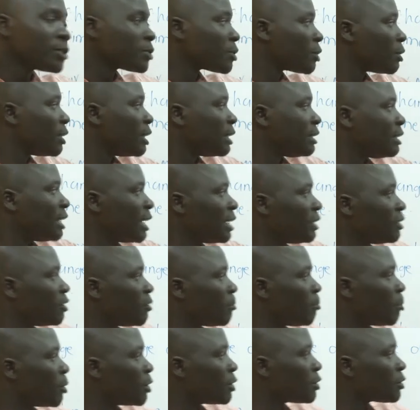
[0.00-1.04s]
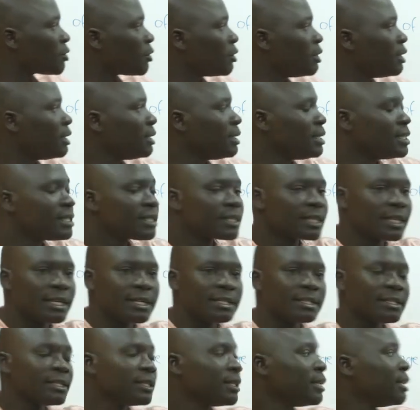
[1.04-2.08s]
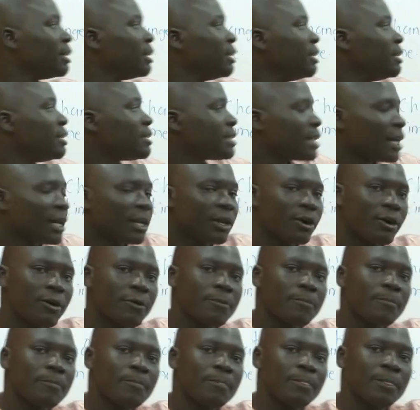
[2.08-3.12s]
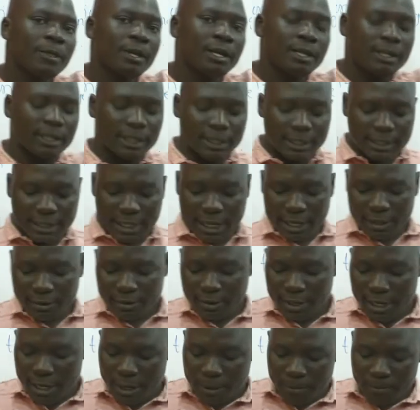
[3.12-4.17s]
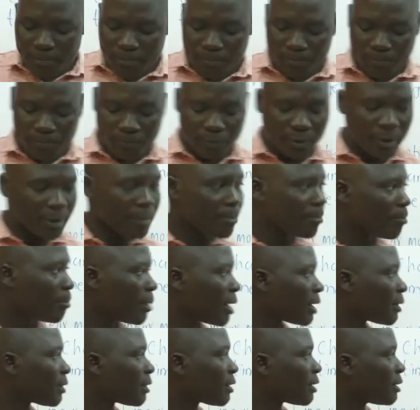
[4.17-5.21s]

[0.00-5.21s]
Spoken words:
So the change of position in this case is along the circular path.